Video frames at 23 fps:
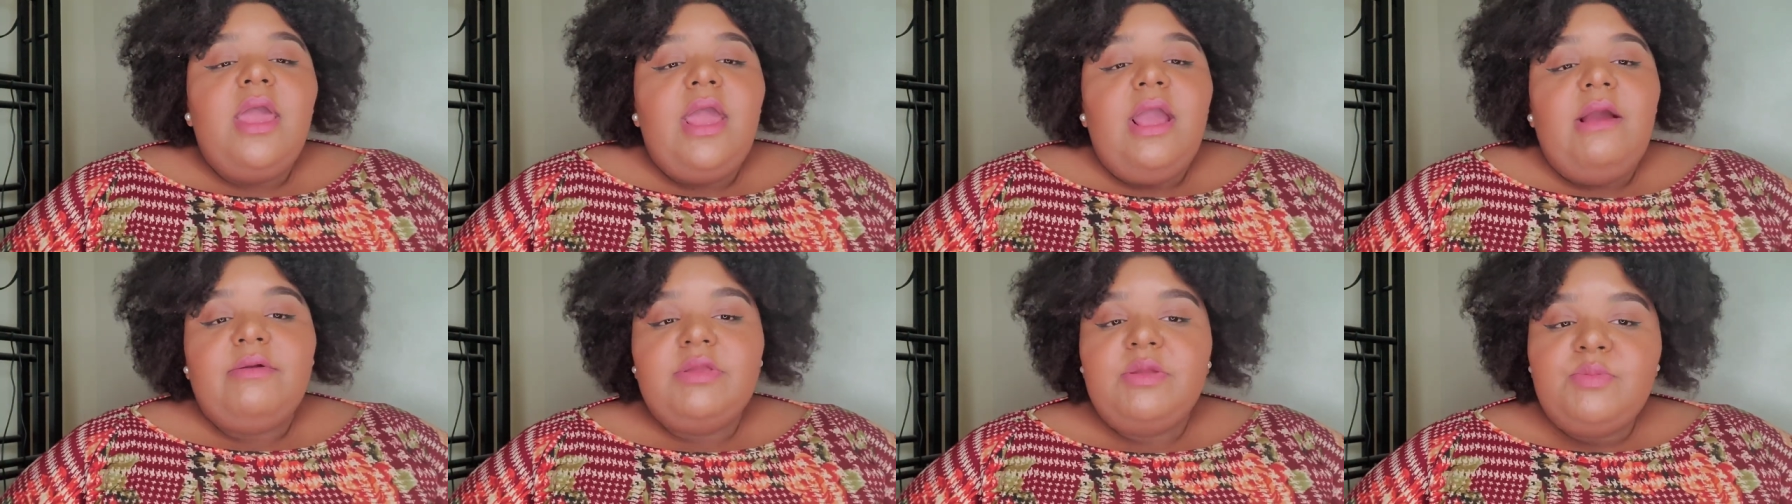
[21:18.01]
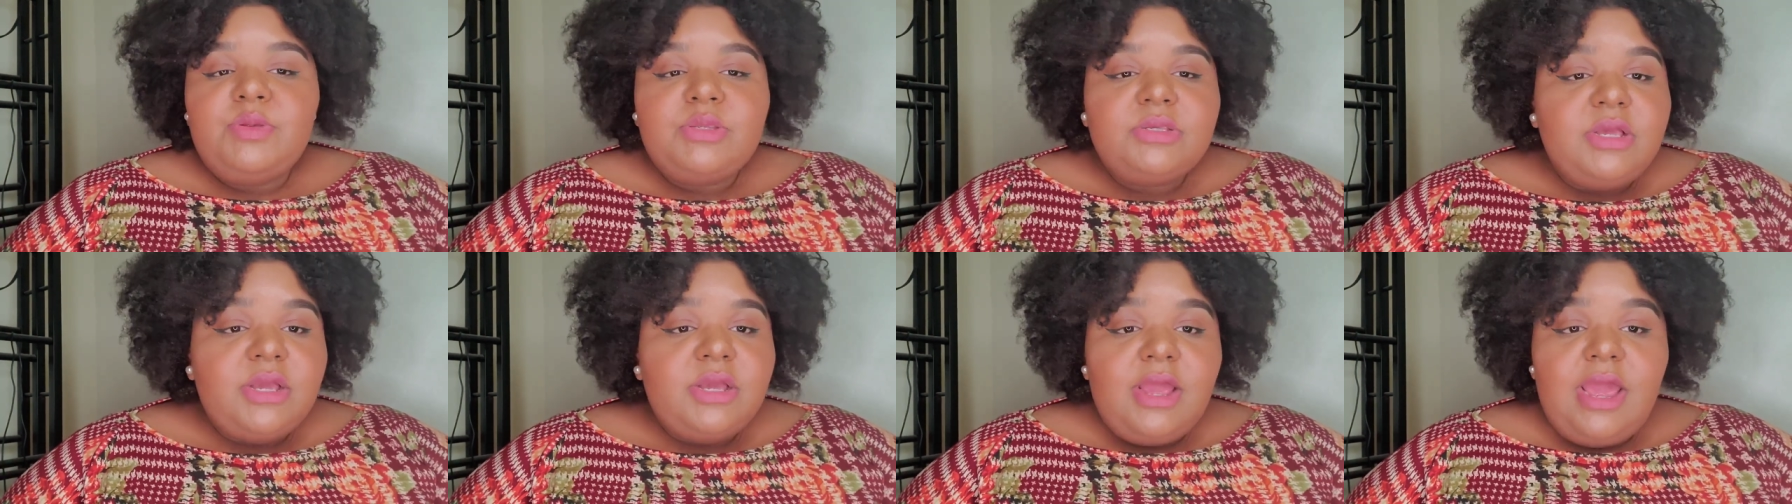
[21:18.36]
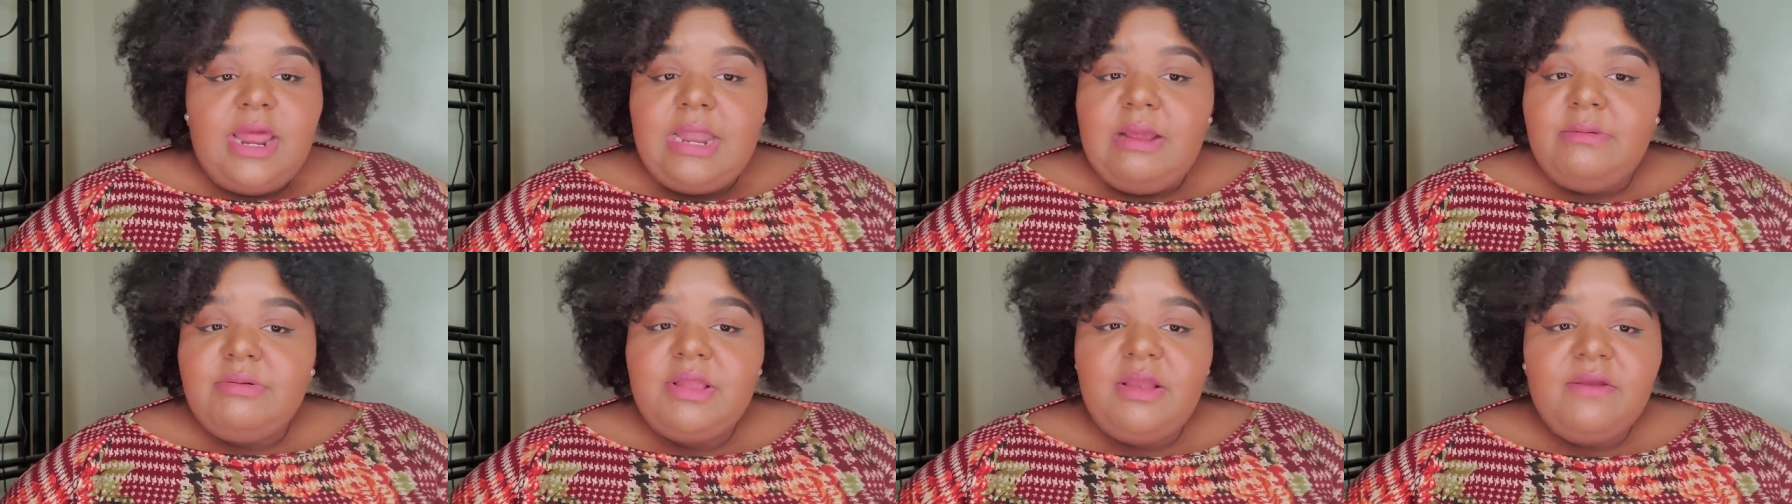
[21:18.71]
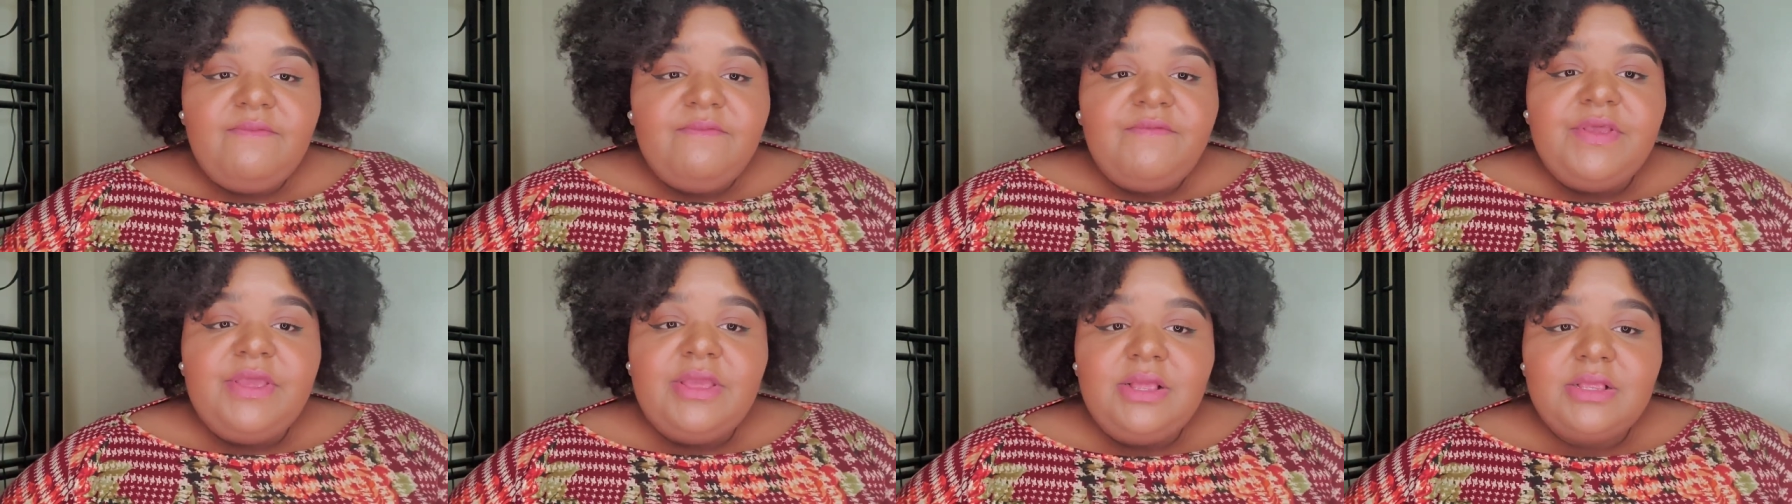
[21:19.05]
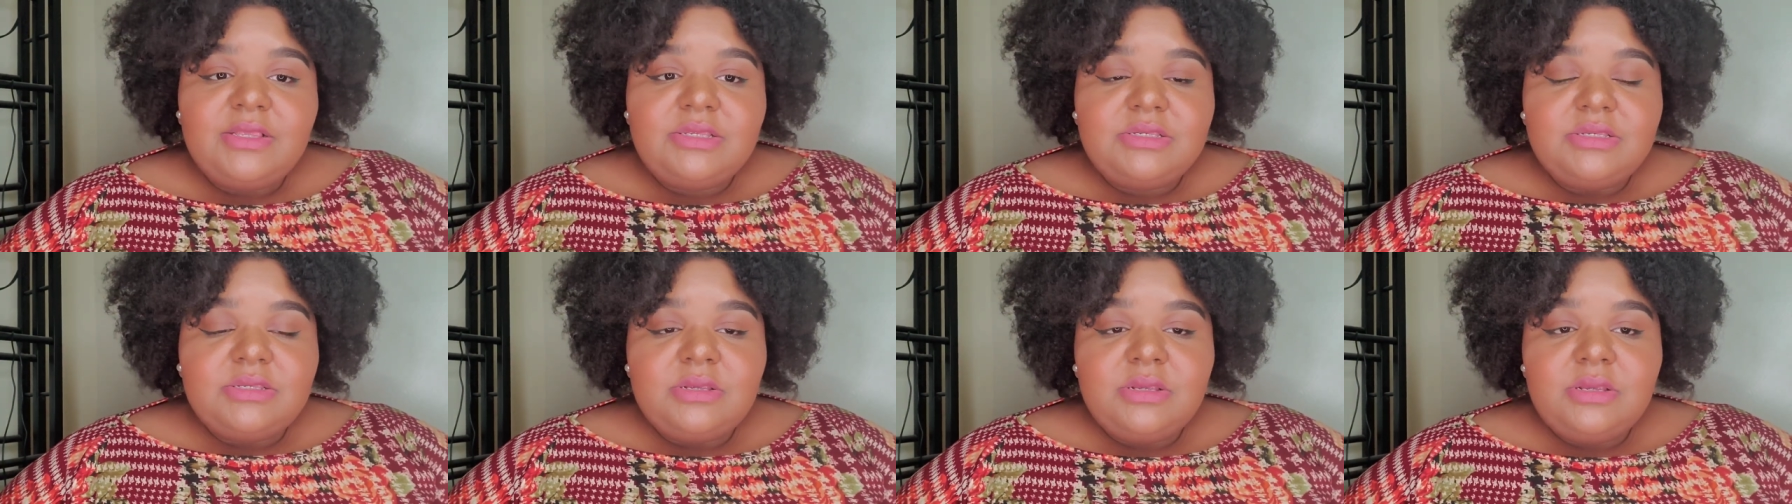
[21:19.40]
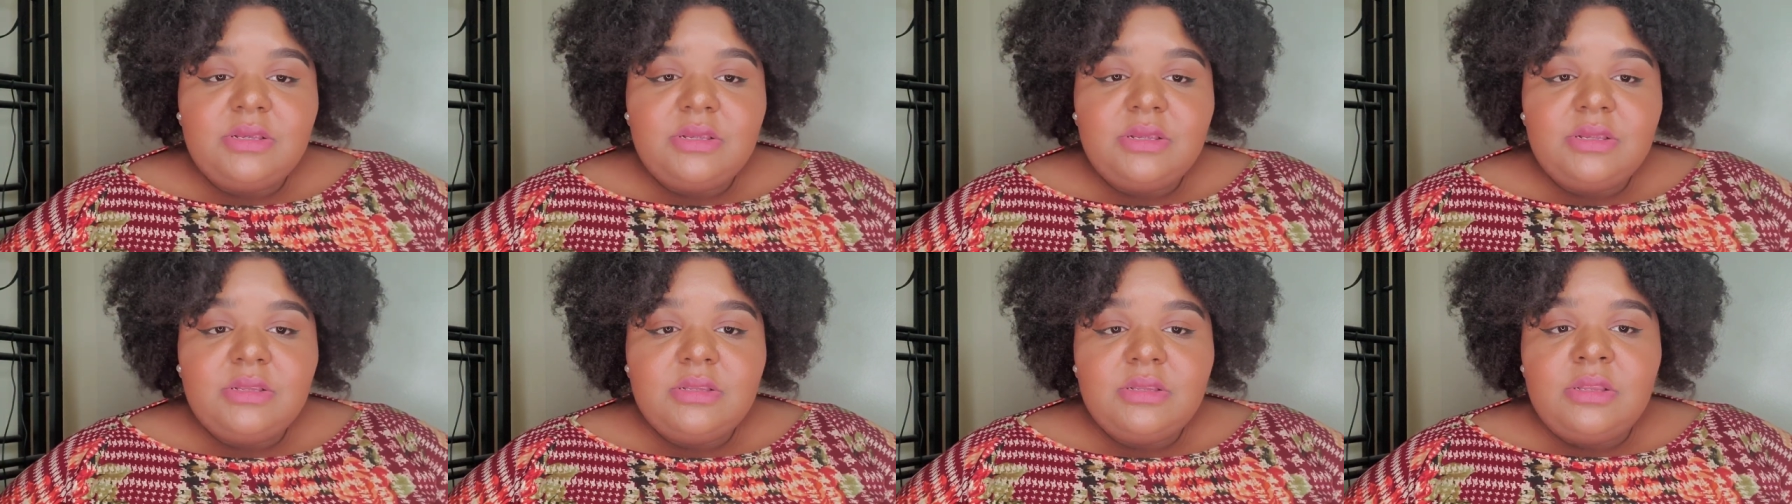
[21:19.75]
Everything was good and everything fits.
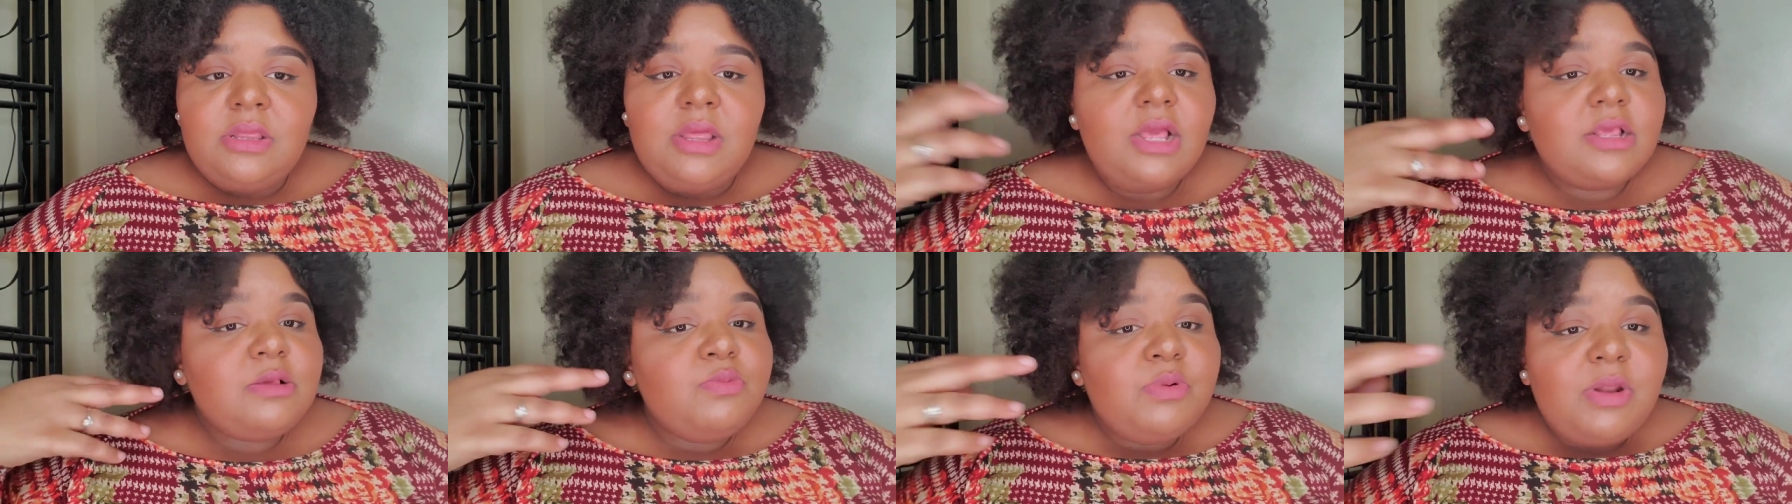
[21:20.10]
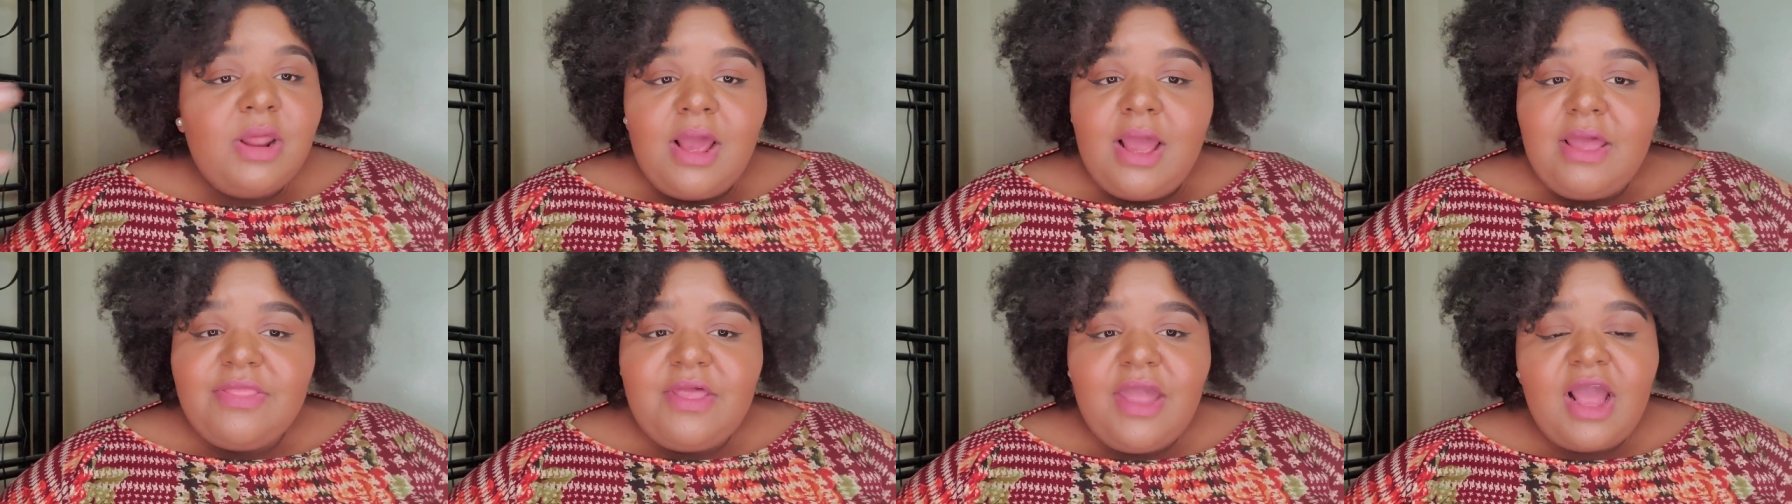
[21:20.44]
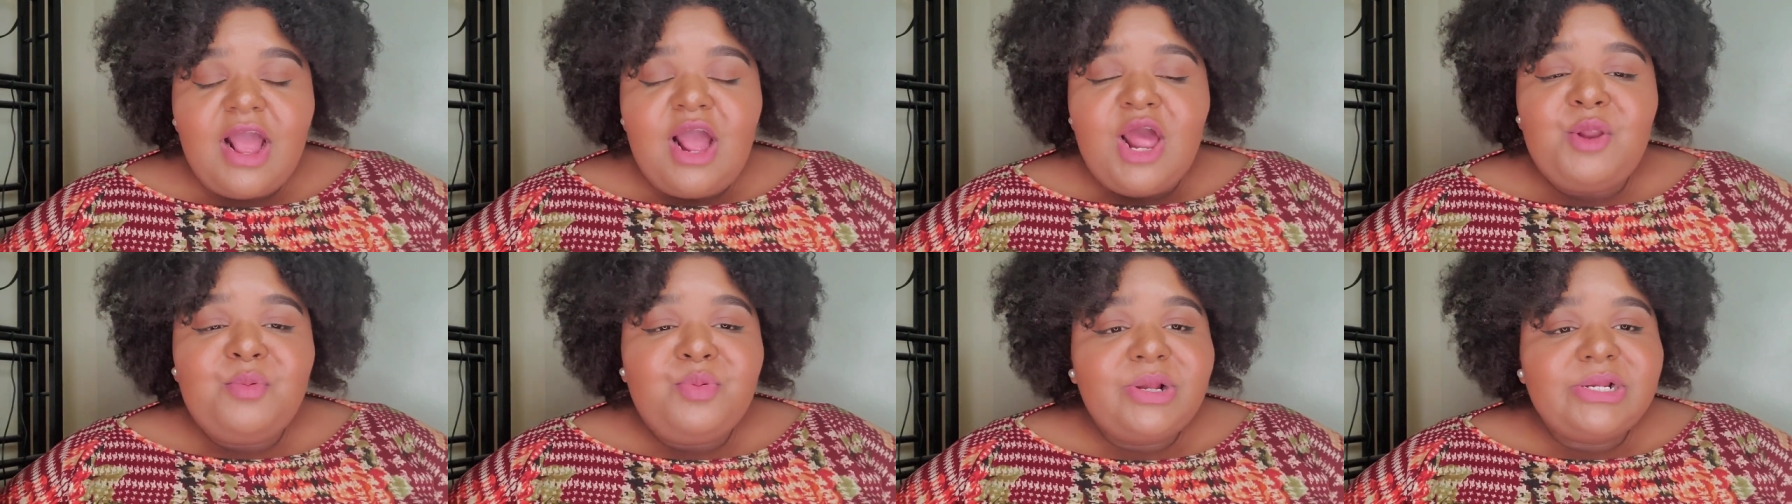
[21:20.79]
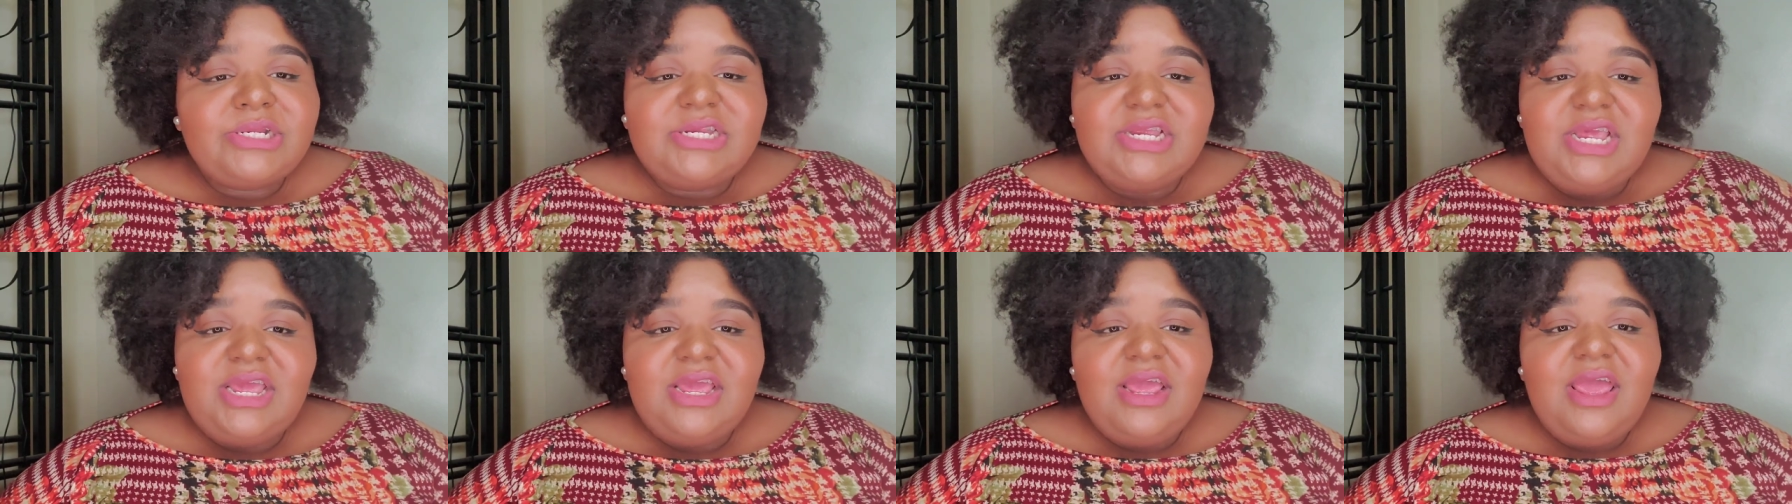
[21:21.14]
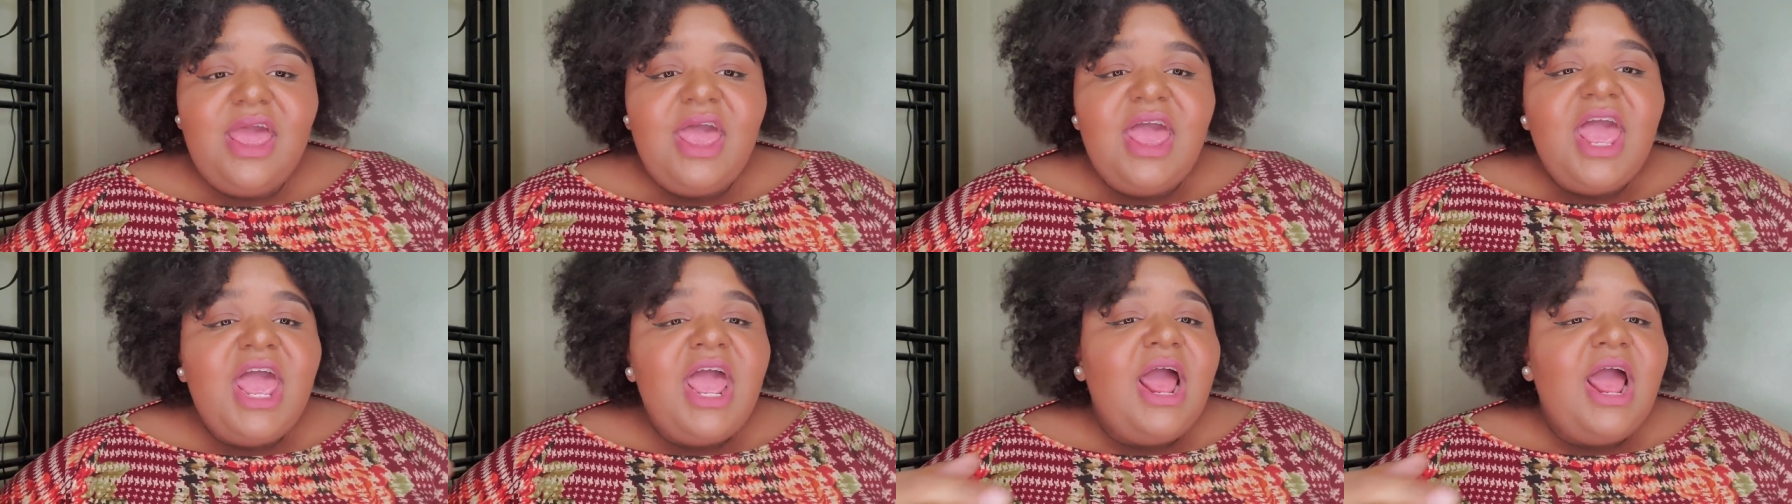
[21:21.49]
That's one thing I gotta appreciate.